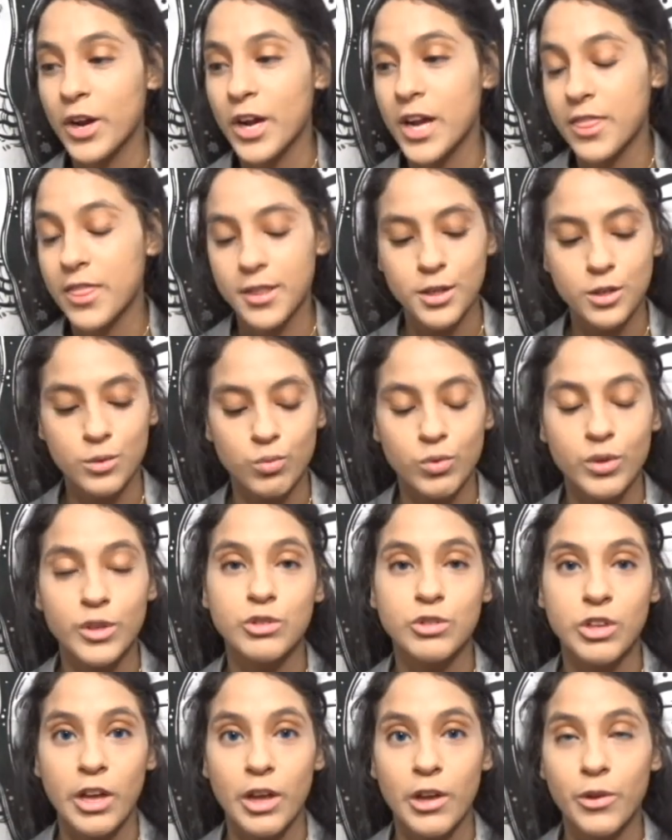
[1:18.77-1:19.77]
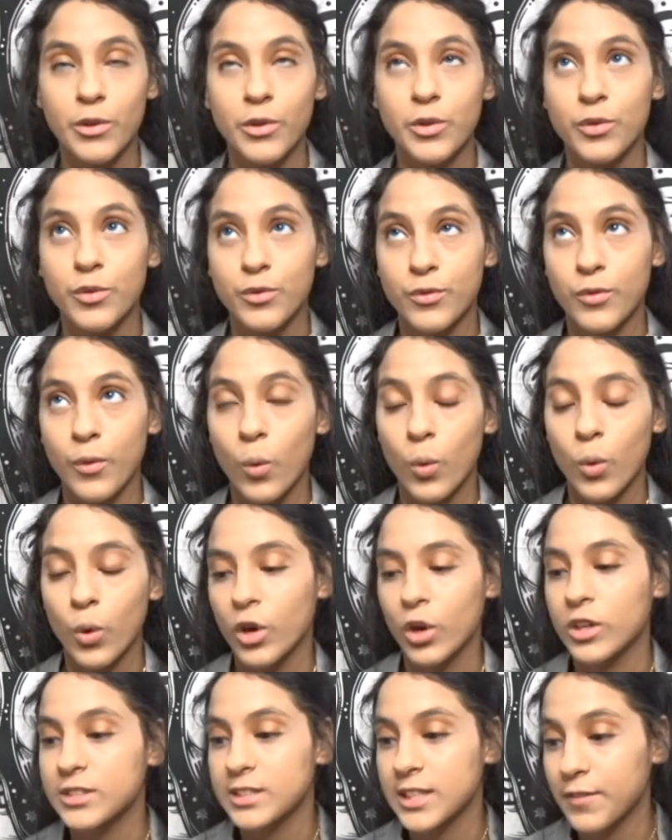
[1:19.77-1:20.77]
and this retailed
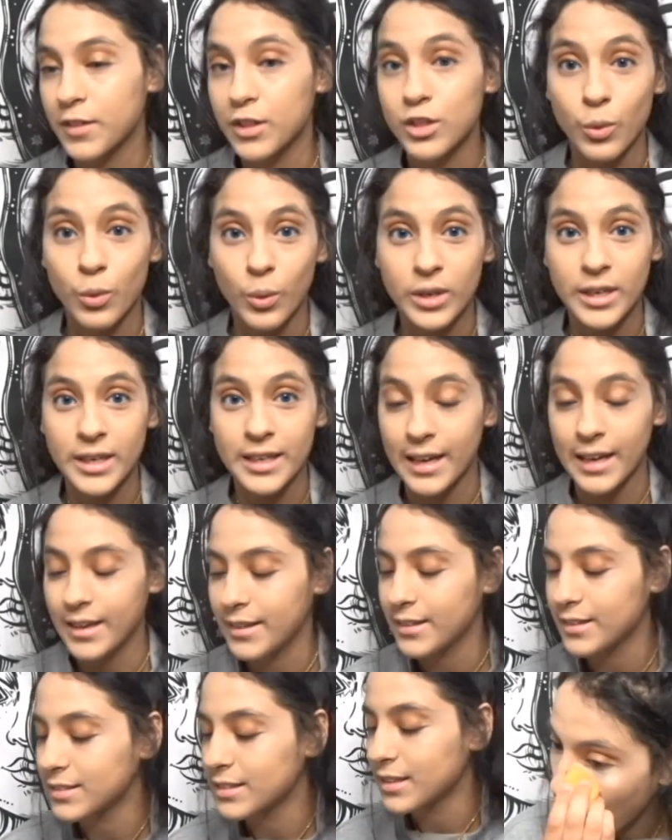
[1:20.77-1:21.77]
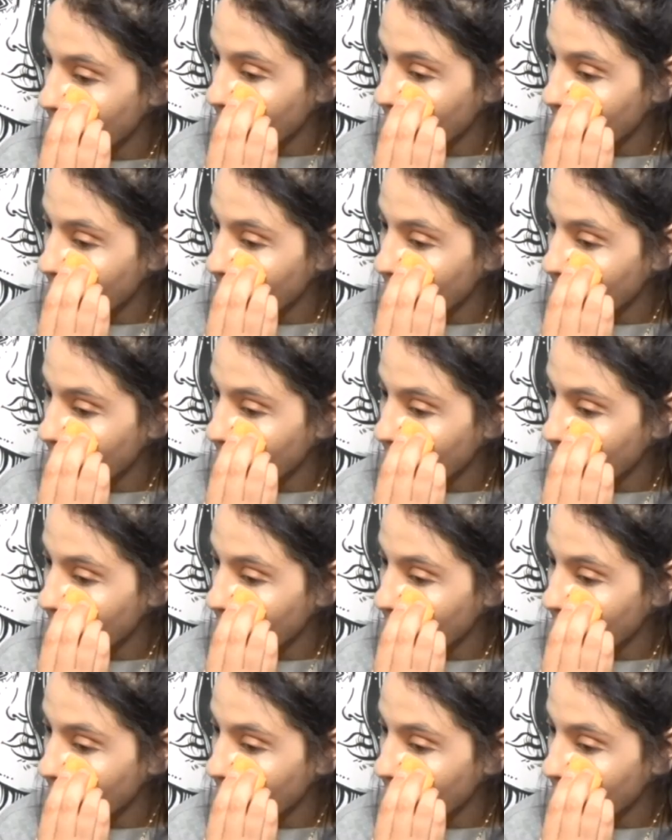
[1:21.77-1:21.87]
for $7.29.